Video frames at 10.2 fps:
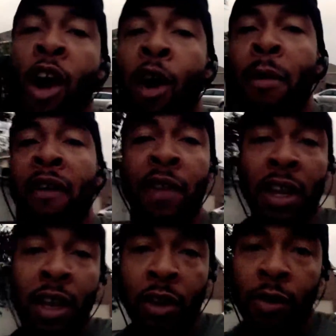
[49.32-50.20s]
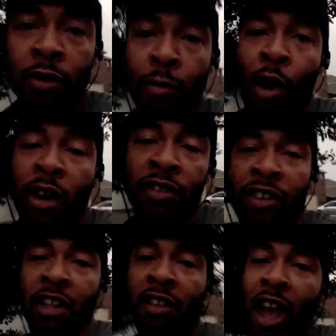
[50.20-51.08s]
all my videos. Marcus
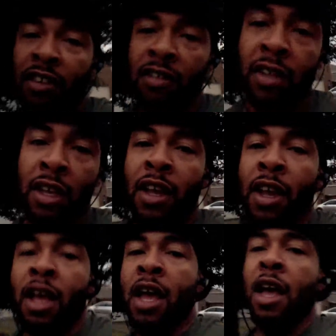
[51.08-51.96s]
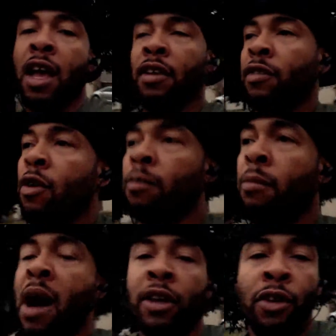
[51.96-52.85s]
J. Jackson is on
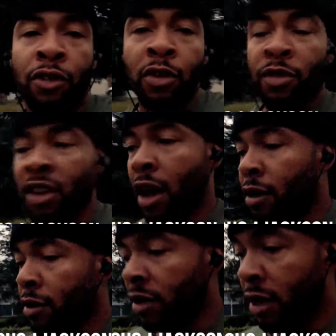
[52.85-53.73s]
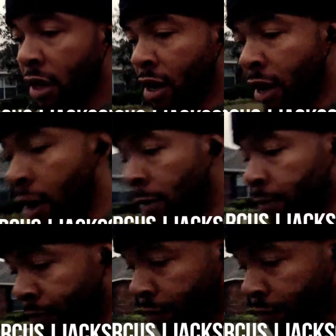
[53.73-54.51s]
my YouTube channel. Um,